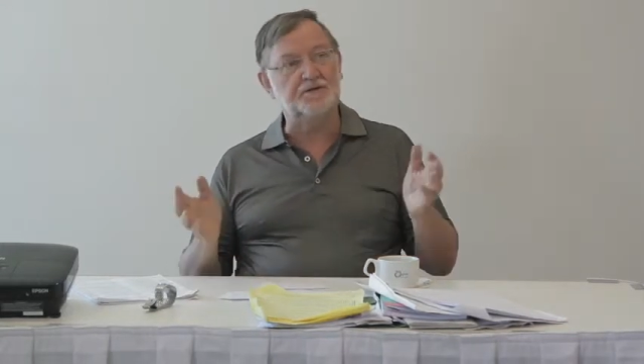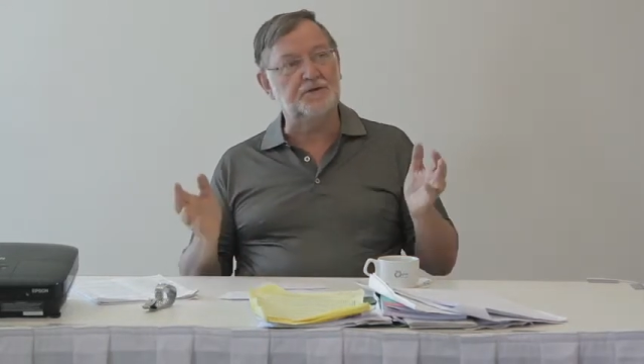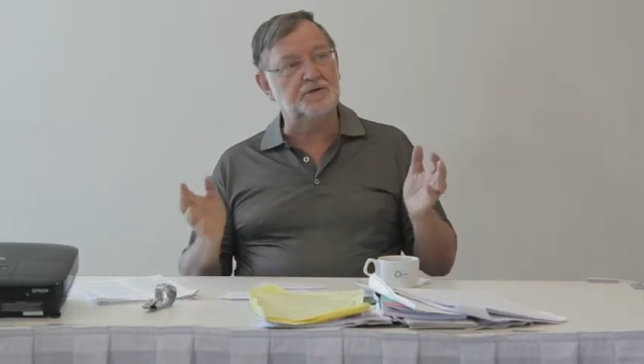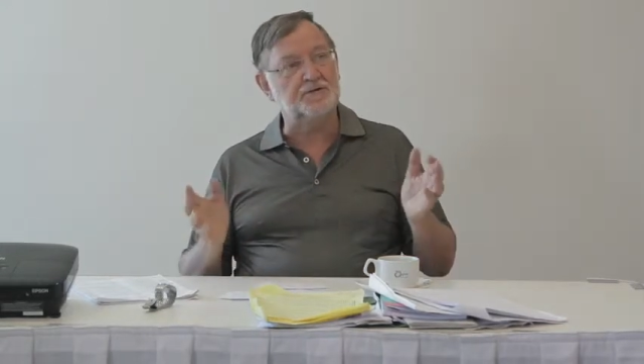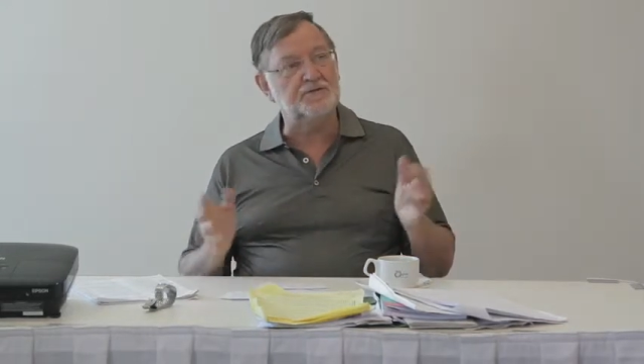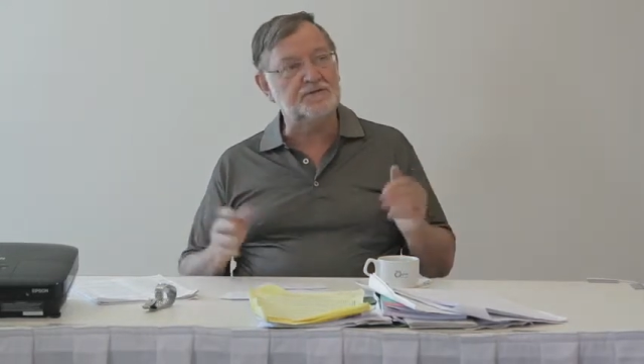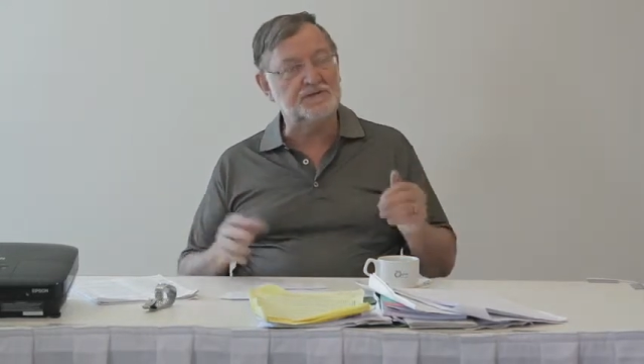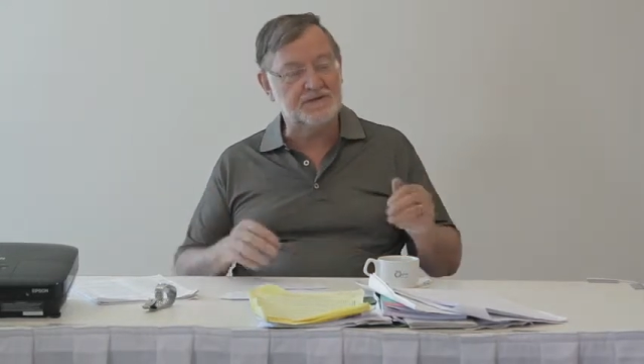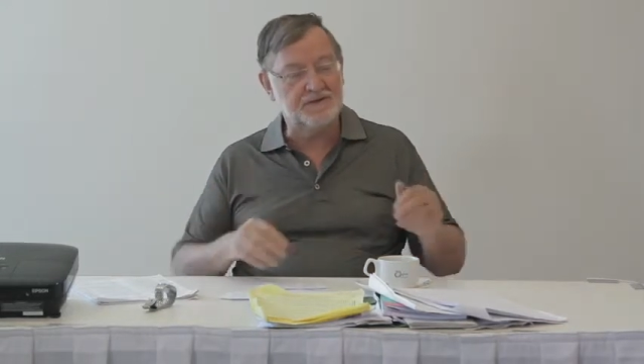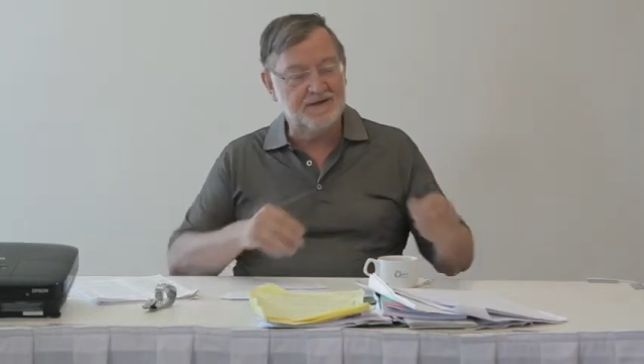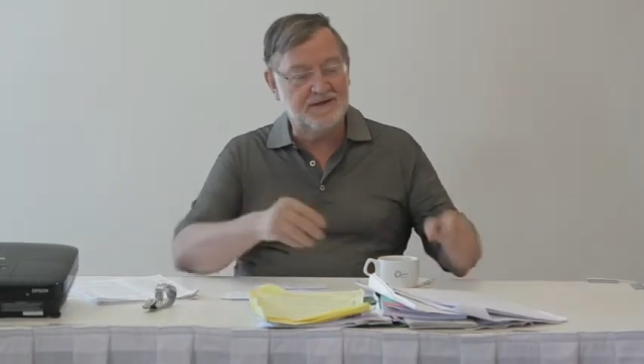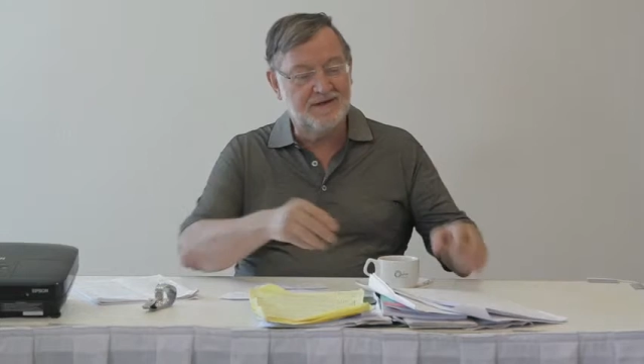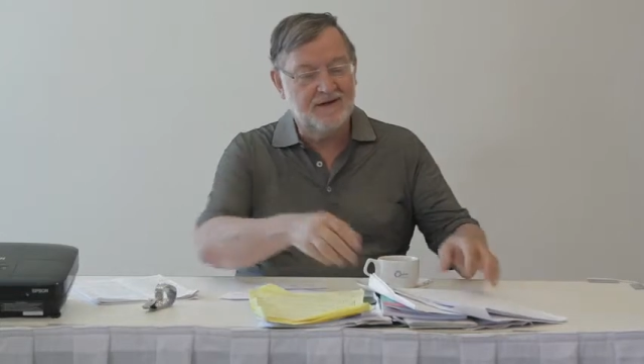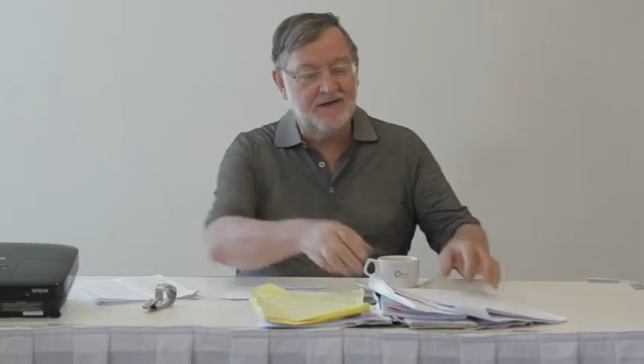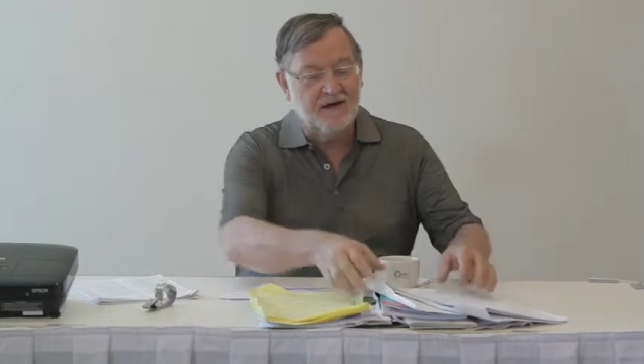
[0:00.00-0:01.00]
News.
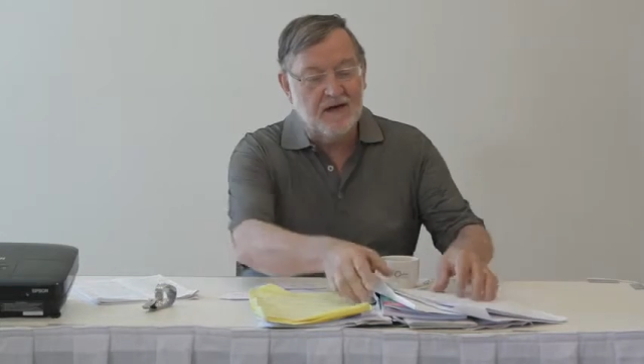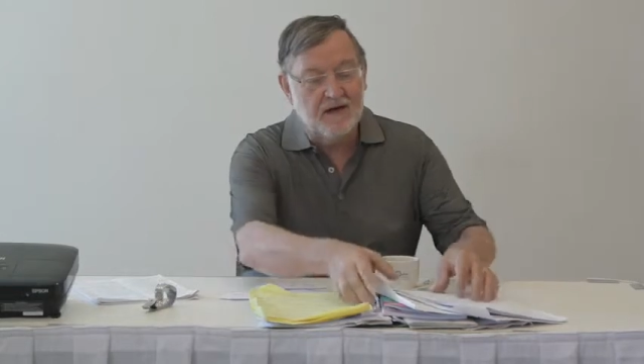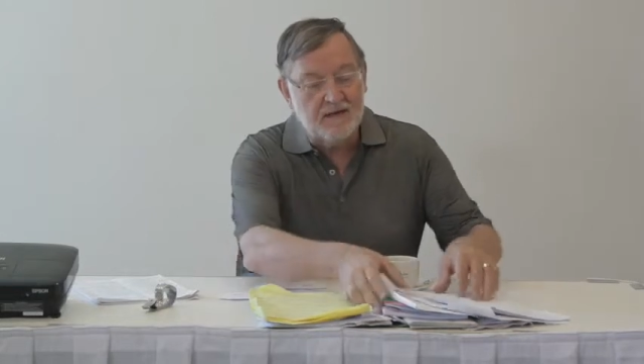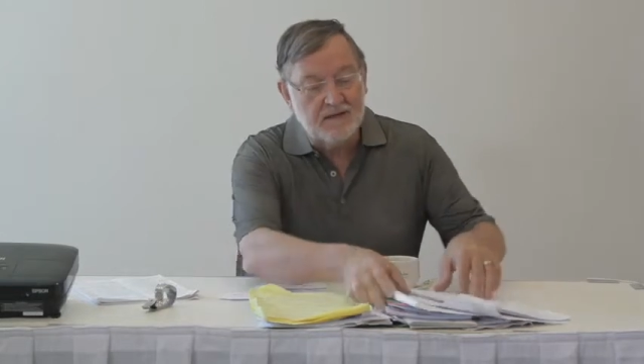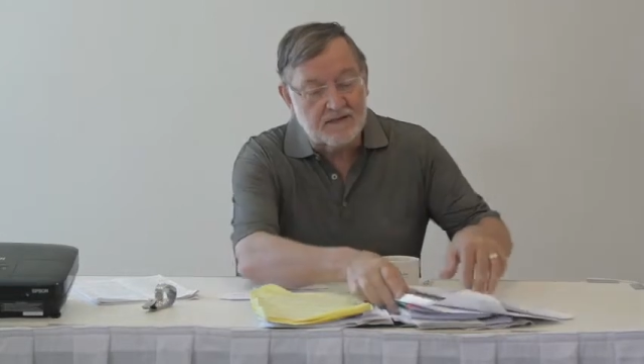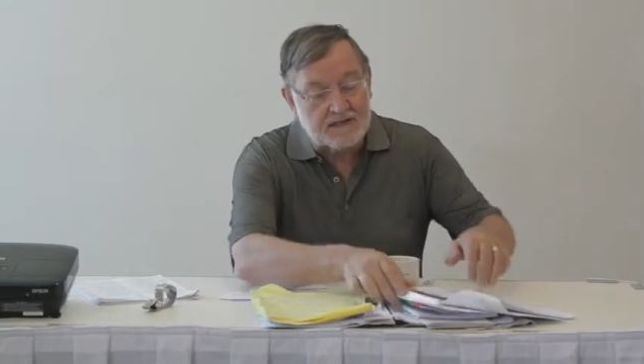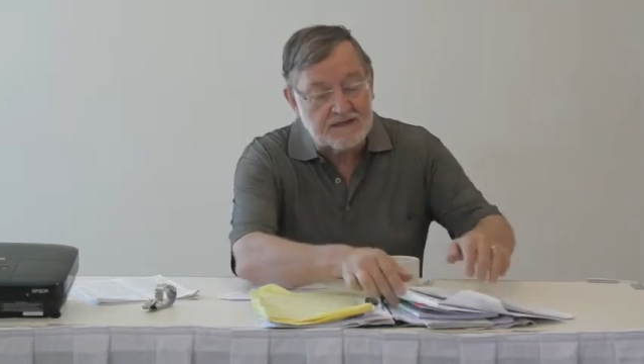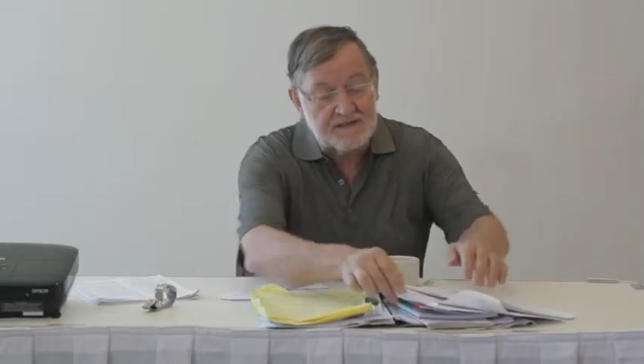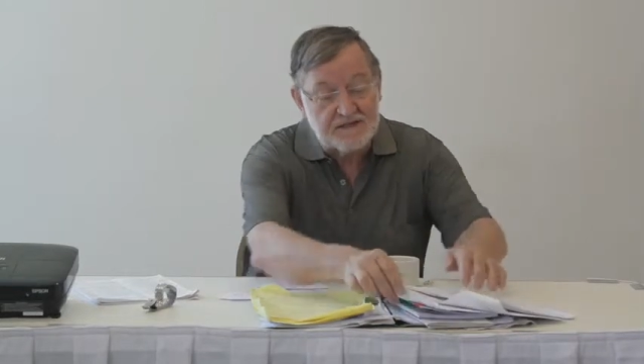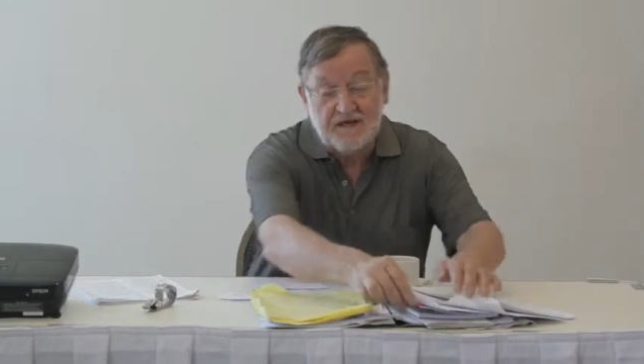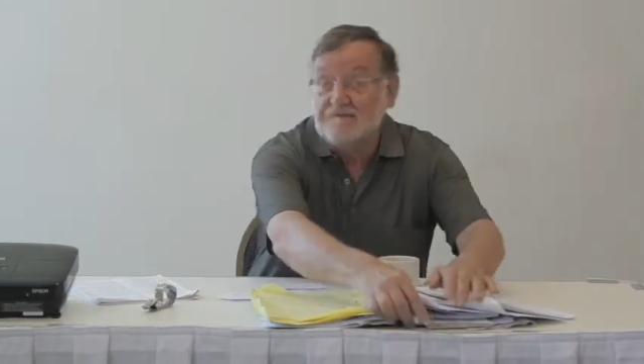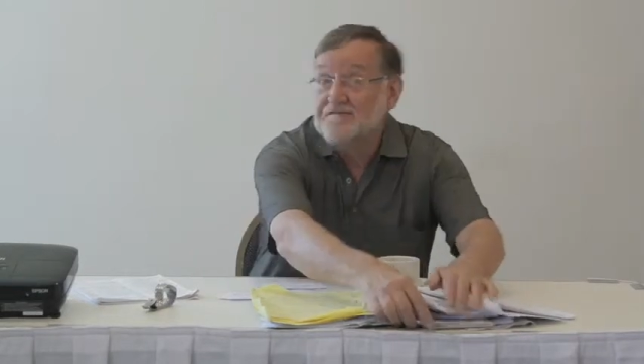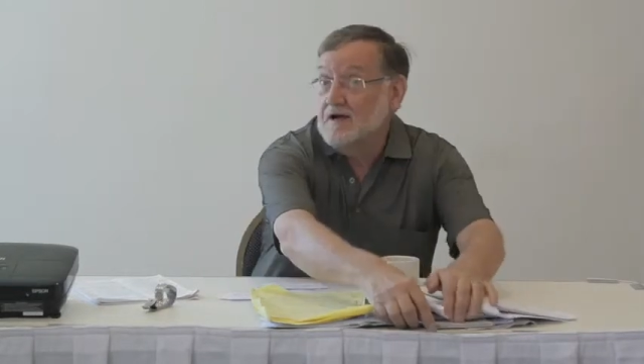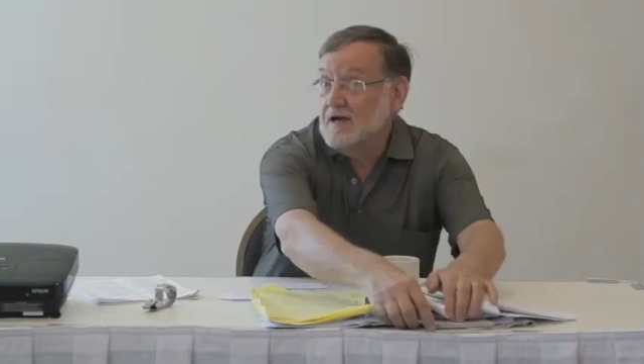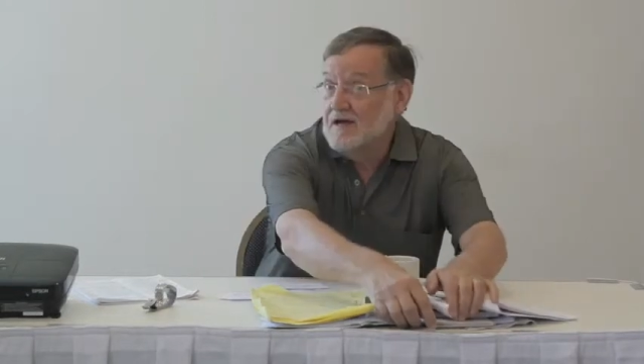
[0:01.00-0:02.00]
Let's see
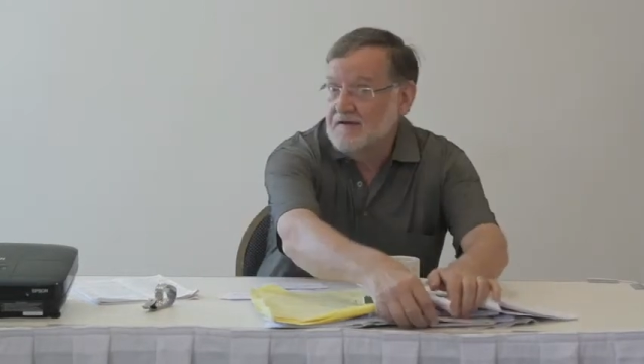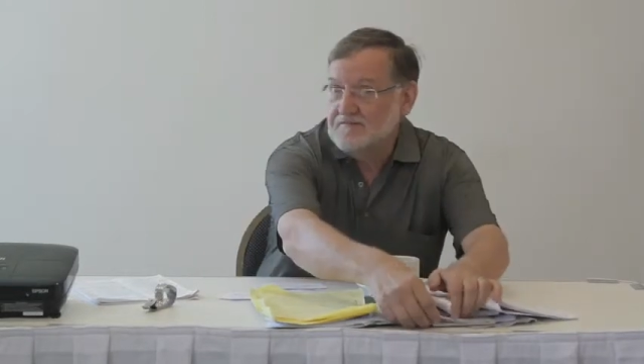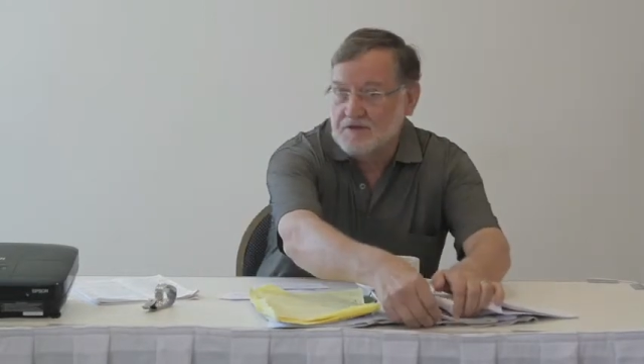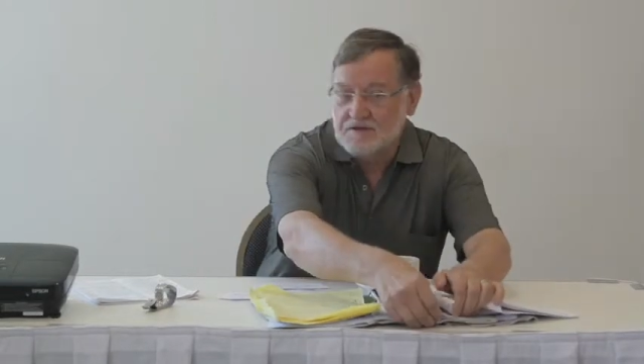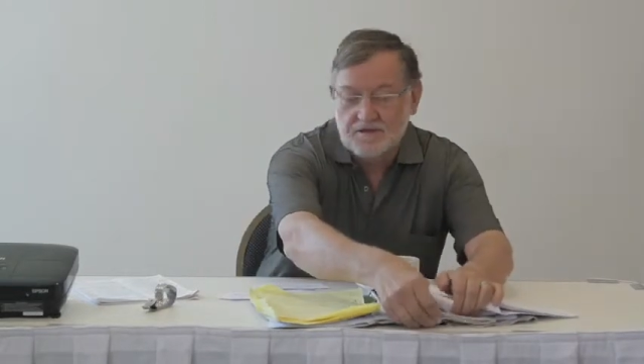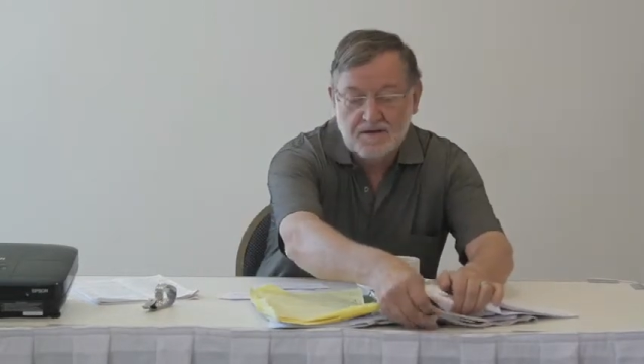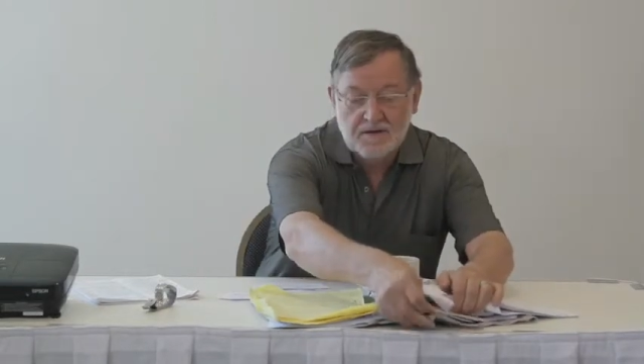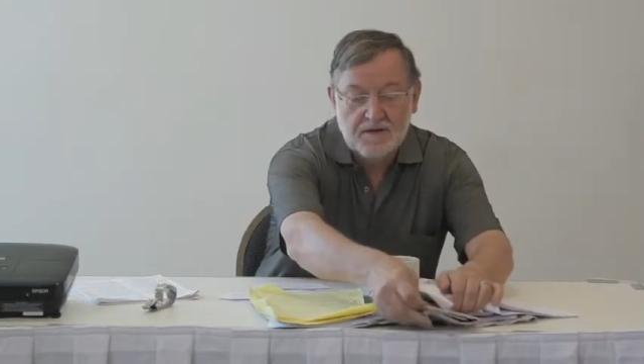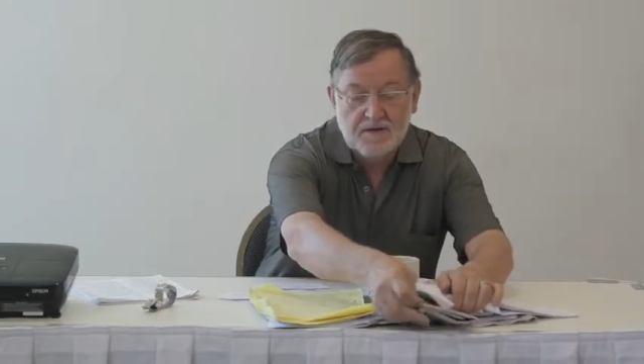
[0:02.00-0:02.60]
if I have it.